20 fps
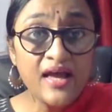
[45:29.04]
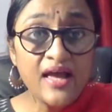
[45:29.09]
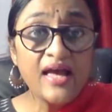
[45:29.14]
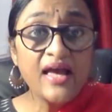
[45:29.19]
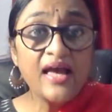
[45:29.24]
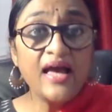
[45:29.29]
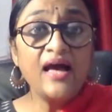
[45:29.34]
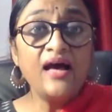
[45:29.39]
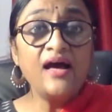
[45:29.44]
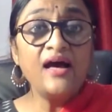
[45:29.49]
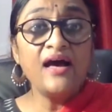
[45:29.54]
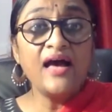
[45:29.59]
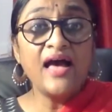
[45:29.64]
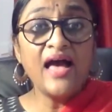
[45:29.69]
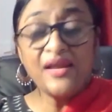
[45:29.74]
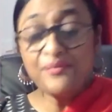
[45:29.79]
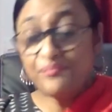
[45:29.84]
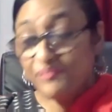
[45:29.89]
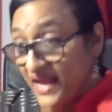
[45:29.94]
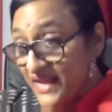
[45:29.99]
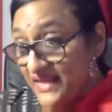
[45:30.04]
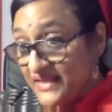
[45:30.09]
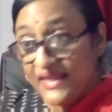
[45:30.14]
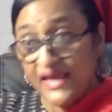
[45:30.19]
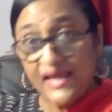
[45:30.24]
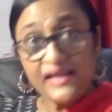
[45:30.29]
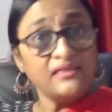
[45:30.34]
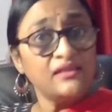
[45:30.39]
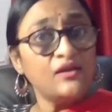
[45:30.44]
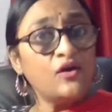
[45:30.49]
And by
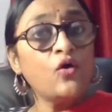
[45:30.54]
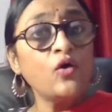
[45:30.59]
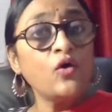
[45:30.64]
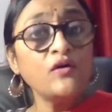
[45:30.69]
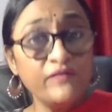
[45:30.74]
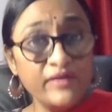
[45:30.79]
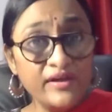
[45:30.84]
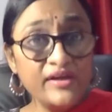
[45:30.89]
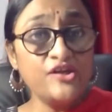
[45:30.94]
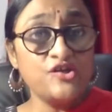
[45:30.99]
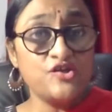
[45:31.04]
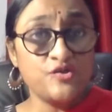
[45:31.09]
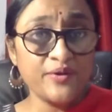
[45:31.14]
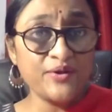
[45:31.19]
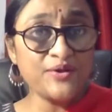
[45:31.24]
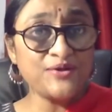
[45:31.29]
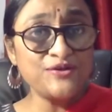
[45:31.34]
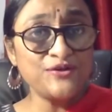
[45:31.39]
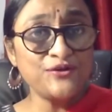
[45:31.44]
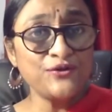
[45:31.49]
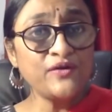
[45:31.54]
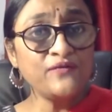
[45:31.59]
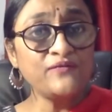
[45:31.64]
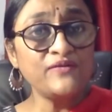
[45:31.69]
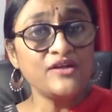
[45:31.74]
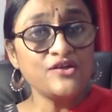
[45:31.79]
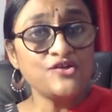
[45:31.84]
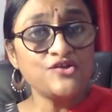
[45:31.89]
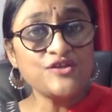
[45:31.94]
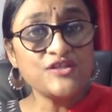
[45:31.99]
then, the whole village, because, in
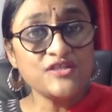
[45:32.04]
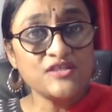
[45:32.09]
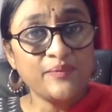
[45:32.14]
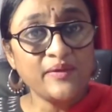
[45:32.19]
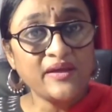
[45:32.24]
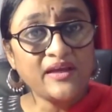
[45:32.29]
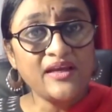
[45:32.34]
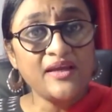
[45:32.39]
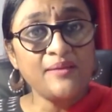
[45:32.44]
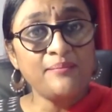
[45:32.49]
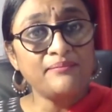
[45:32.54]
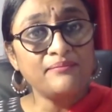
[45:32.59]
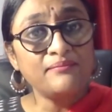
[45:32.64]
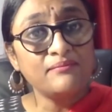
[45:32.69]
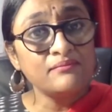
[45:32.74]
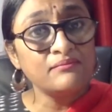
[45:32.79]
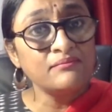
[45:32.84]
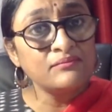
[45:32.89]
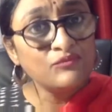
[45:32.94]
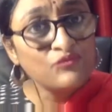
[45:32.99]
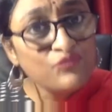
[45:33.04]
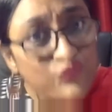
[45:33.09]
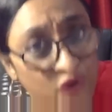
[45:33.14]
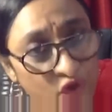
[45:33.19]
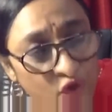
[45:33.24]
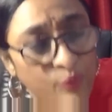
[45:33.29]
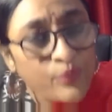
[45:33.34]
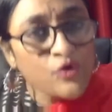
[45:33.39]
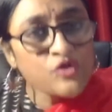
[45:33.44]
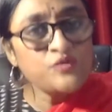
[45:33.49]
villages, typically,
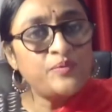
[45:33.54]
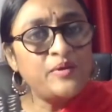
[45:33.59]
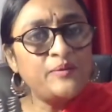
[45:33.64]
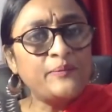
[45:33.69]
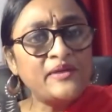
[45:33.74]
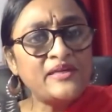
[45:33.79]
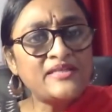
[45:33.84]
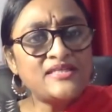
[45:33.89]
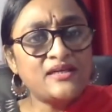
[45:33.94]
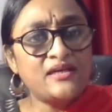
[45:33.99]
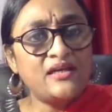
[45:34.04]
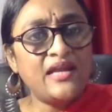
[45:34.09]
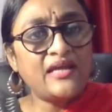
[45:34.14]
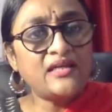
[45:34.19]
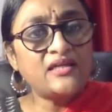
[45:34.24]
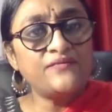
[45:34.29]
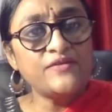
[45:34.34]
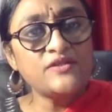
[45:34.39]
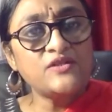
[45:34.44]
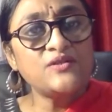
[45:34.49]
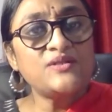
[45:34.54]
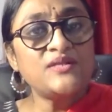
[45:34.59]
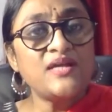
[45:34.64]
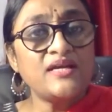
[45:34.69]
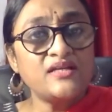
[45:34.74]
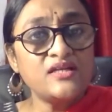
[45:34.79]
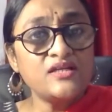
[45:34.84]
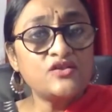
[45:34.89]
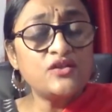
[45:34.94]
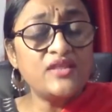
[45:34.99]
most people, it's a collectivist
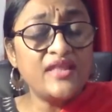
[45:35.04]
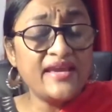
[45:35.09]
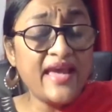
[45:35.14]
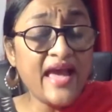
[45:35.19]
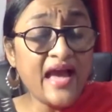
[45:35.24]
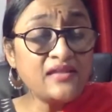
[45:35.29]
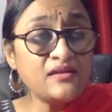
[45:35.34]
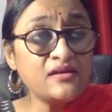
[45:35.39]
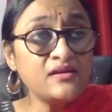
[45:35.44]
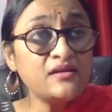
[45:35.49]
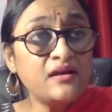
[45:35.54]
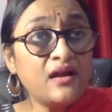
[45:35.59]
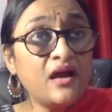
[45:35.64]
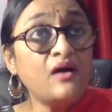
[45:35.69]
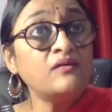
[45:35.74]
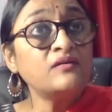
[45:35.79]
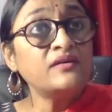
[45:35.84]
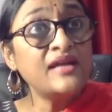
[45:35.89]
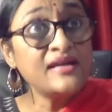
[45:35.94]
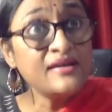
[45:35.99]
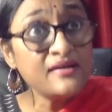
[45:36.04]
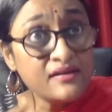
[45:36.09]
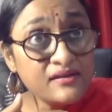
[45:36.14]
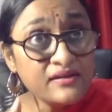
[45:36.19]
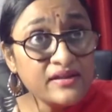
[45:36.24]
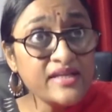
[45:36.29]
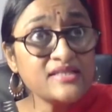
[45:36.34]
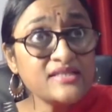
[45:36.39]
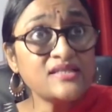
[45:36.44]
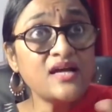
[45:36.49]
society. So they gathered around and
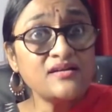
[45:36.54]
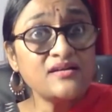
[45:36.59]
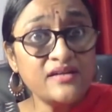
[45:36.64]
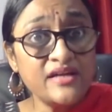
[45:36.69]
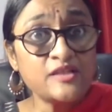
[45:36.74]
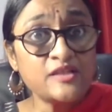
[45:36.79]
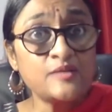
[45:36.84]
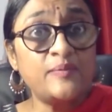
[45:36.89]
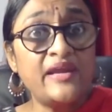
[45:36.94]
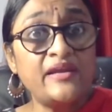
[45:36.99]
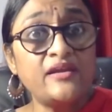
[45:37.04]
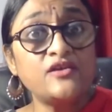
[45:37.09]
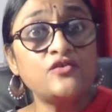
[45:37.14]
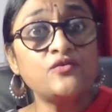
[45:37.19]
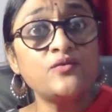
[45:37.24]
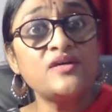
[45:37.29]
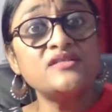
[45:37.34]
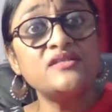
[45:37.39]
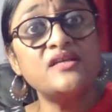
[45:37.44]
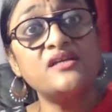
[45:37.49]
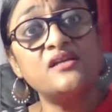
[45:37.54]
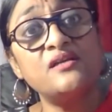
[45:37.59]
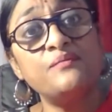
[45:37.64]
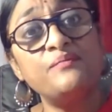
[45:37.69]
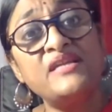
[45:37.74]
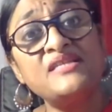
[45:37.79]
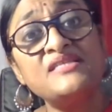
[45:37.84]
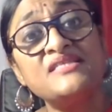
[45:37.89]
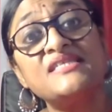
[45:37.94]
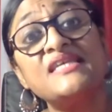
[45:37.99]
they started explaining to us that it had
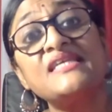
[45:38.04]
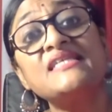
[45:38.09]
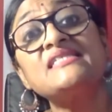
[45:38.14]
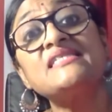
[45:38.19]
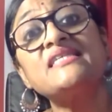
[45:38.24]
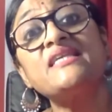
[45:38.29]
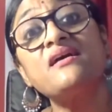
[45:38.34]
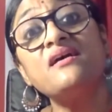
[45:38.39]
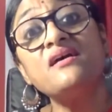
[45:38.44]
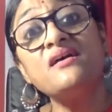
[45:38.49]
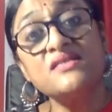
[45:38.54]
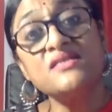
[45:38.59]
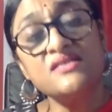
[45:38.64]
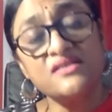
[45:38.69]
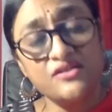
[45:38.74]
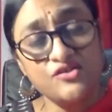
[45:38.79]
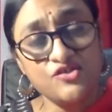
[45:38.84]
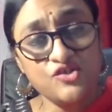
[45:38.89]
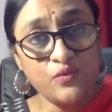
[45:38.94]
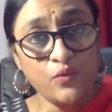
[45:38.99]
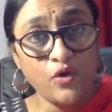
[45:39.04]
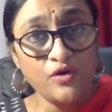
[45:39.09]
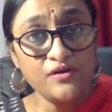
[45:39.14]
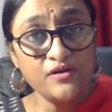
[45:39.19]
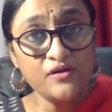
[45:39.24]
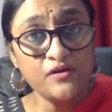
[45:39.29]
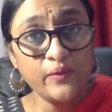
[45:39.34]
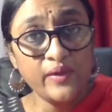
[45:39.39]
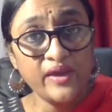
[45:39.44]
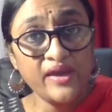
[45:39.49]
been 6 years since she'd
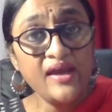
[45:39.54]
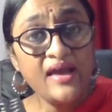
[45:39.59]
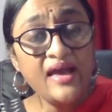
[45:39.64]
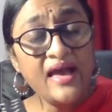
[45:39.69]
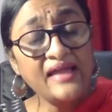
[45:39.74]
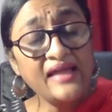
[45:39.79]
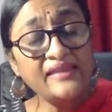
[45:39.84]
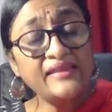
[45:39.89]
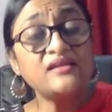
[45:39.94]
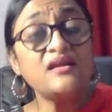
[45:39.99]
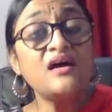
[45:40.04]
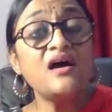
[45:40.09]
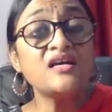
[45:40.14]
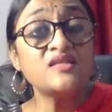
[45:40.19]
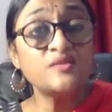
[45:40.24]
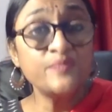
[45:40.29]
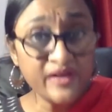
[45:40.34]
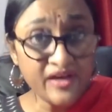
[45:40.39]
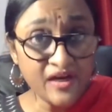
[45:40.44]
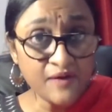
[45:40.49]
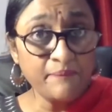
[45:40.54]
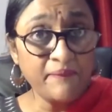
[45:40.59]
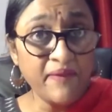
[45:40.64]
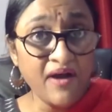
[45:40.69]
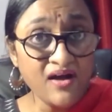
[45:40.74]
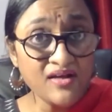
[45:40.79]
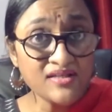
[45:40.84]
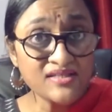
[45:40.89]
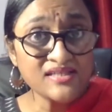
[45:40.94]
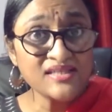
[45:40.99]
wandered away and that her husband had
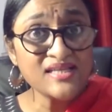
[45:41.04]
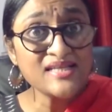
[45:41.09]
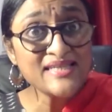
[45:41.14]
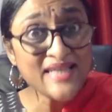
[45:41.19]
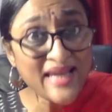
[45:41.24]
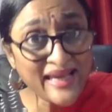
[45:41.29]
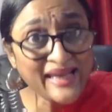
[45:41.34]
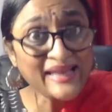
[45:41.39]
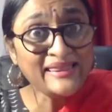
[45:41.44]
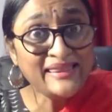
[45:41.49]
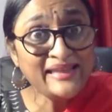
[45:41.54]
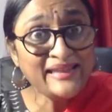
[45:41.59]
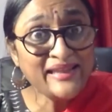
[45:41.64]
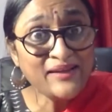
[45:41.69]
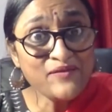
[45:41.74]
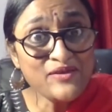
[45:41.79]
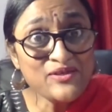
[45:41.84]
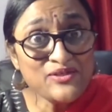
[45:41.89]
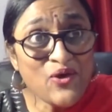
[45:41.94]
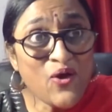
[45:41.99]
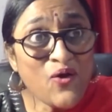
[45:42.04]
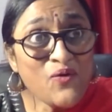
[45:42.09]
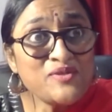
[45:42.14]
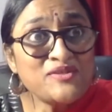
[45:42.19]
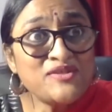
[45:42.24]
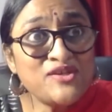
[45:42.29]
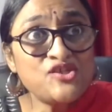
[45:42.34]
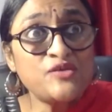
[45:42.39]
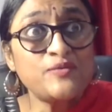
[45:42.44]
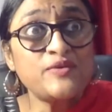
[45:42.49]
passed. And the second thing that we saw was
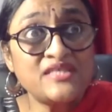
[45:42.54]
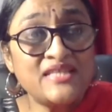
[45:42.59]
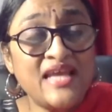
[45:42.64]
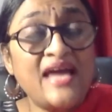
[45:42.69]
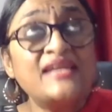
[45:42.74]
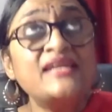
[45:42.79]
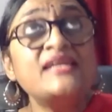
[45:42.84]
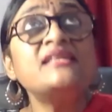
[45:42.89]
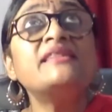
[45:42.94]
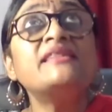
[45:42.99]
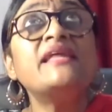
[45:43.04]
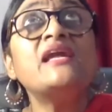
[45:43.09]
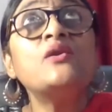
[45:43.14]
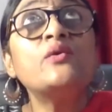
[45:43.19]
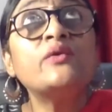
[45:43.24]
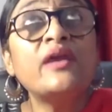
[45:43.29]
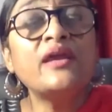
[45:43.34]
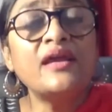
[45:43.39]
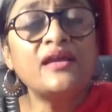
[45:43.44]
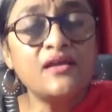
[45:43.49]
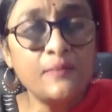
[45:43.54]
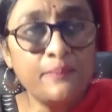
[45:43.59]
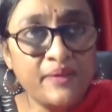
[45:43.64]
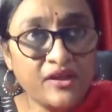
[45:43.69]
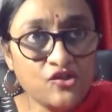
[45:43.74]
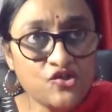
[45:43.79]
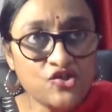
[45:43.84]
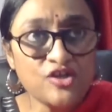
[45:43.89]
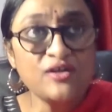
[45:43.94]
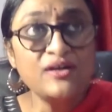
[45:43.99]
that she was standing there looking at her
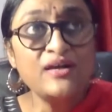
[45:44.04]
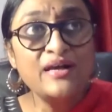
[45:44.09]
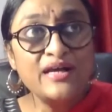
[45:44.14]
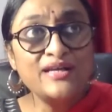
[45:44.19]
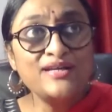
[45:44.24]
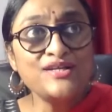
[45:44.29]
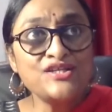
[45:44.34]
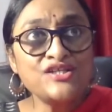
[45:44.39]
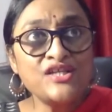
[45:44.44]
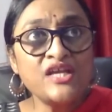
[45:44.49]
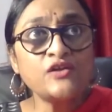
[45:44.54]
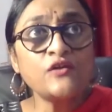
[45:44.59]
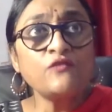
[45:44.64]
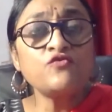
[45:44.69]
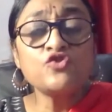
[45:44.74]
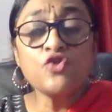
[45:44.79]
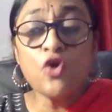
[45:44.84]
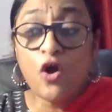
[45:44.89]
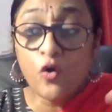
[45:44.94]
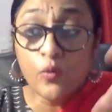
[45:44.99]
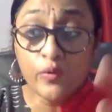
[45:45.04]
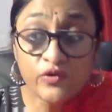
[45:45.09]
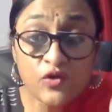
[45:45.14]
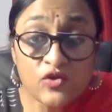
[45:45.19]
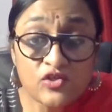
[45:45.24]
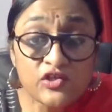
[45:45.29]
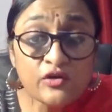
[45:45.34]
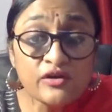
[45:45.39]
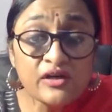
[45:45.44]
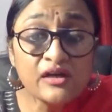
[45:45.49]
picture in a state of shock with
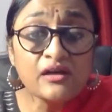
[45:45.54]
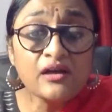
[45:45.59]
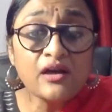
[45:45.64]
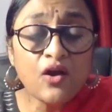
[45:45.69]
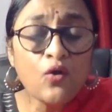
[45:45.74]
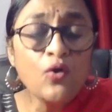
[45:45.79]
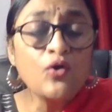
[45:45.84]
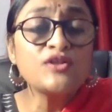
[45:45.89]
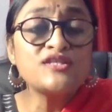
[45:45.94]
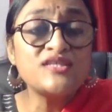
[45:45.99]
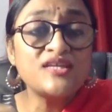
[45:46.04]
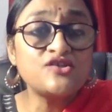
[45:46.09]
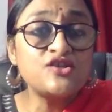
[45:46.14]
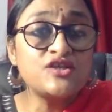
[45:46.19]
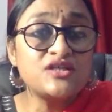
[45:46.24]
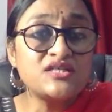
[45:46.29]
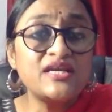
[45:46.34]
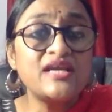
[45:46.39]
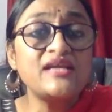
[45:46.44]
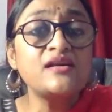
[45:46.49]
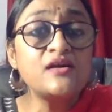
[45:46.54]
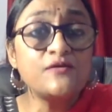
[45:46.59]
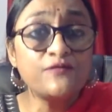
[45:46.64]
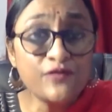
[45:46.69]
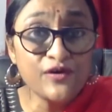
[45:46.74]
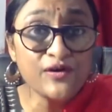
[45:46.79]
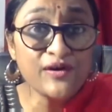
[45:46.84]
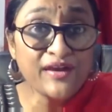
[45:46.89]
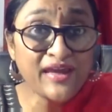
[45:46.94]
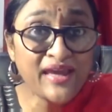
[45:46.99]
those little clothes that she tailored
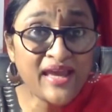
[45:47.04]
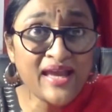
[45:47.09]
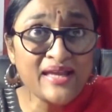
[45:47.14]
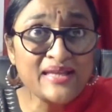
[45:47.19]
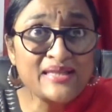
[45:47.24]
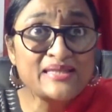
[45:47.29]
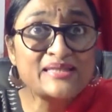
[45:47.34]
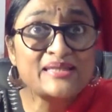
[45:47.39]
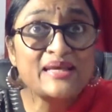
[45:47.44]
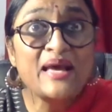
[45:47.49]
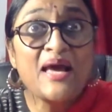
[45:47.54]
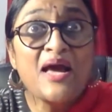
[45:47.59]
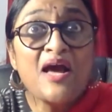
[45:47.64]
for her kids.